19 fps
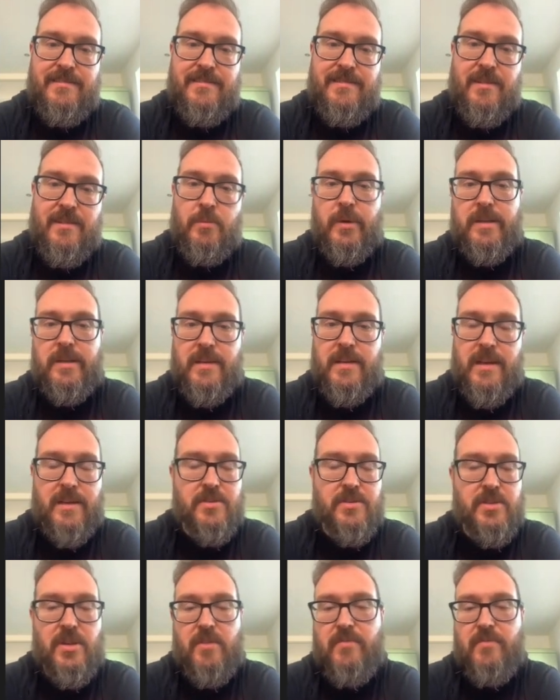The win, yeah,
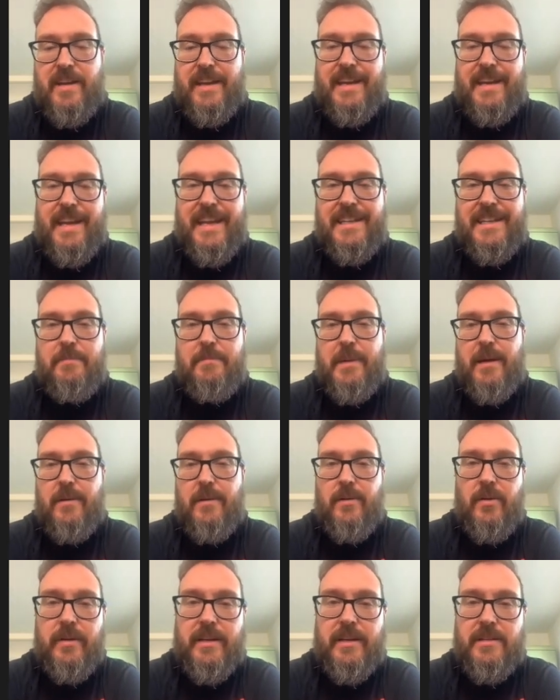because you don't really need the belt.
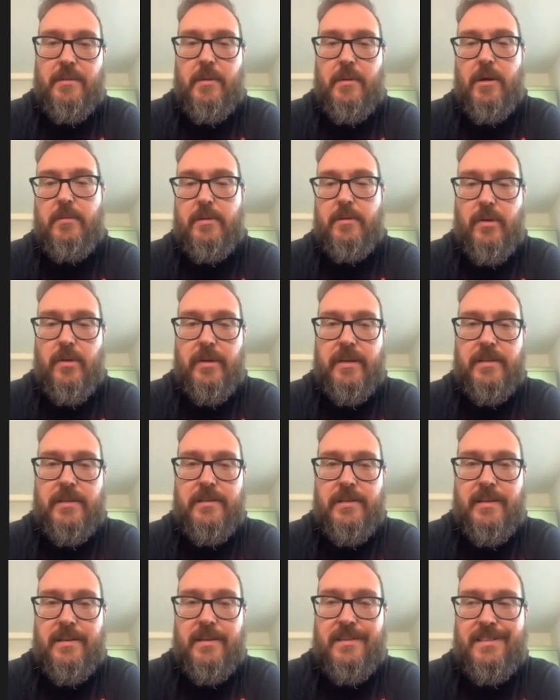Like at the moment, like,
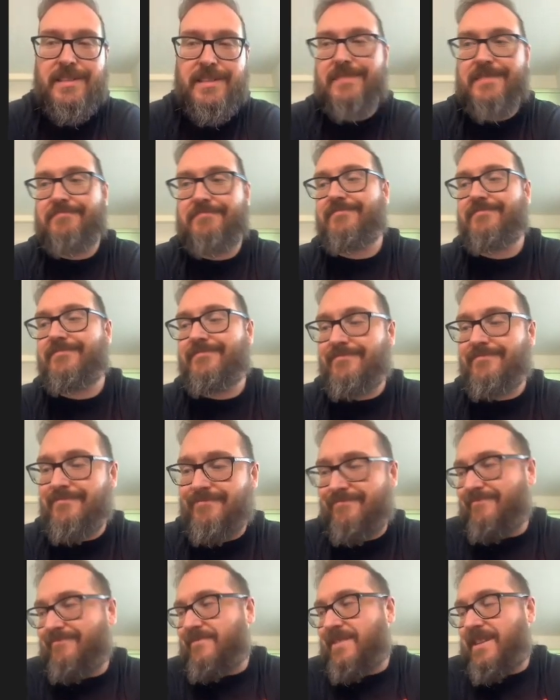is it,
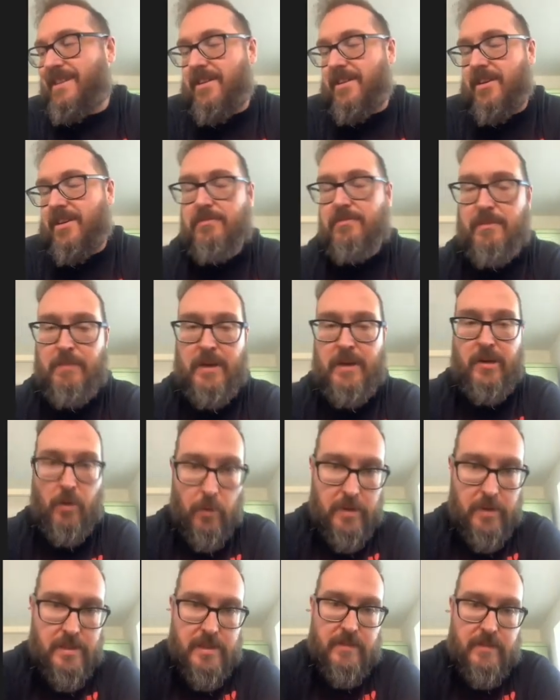it'd be
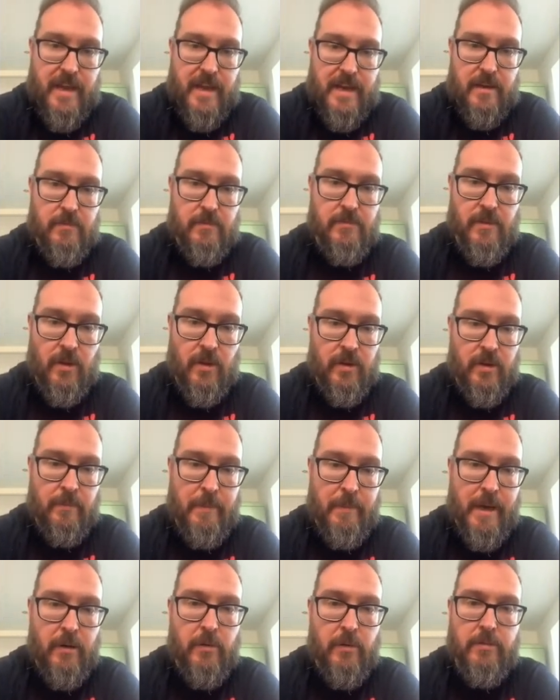nice if he had a
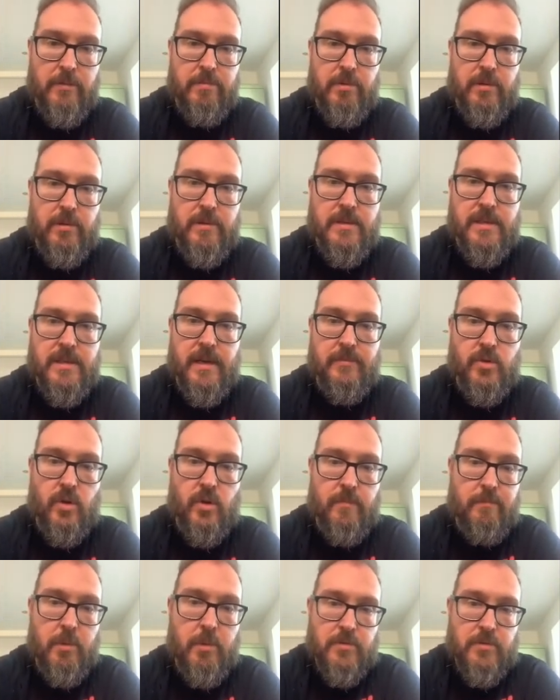belt, but at the same
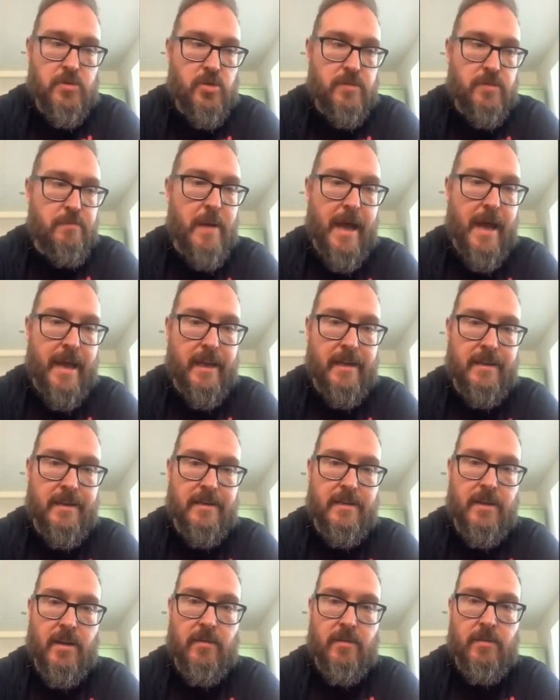time, Punk's just back.
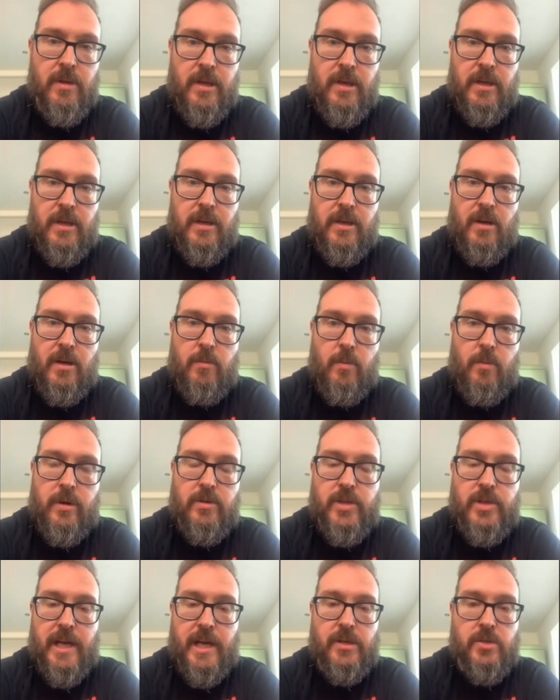You don't want to
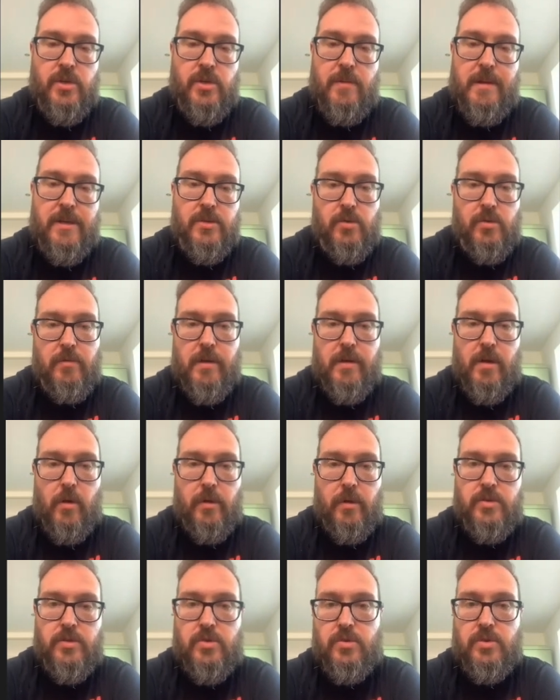change too many
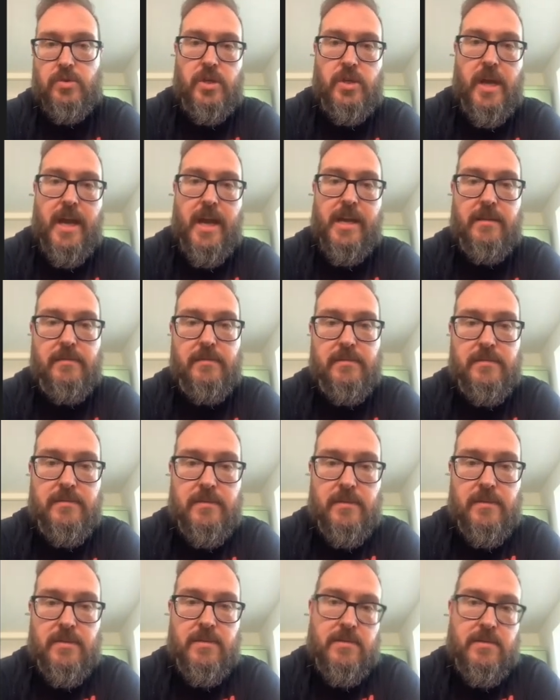storylines just yet
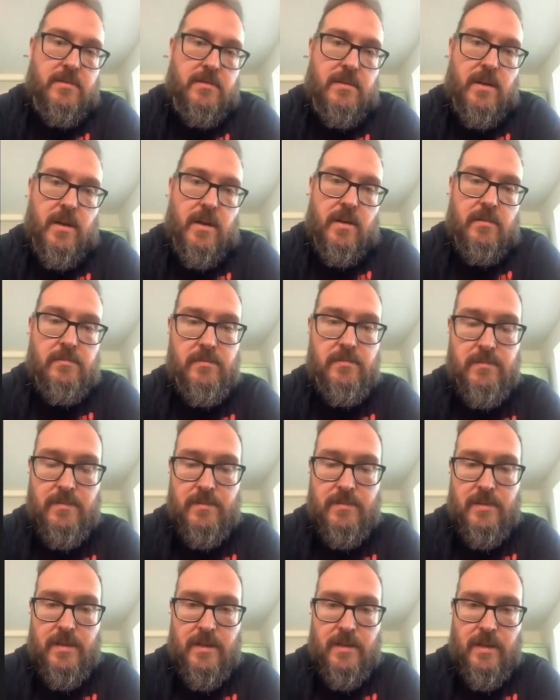because, the
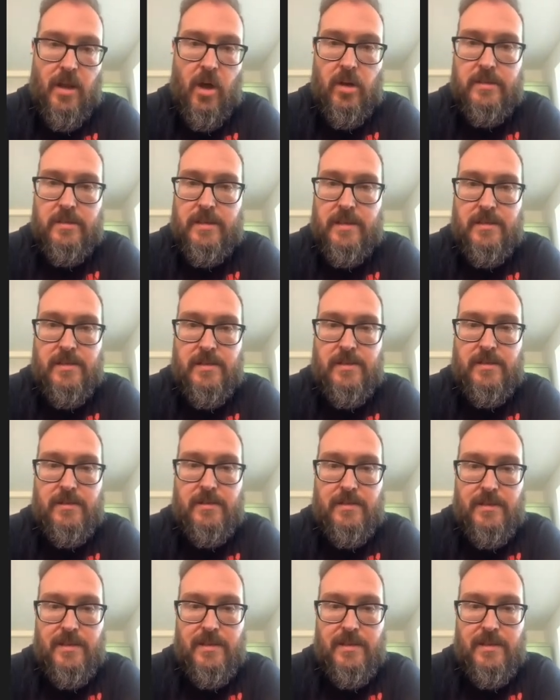hottest,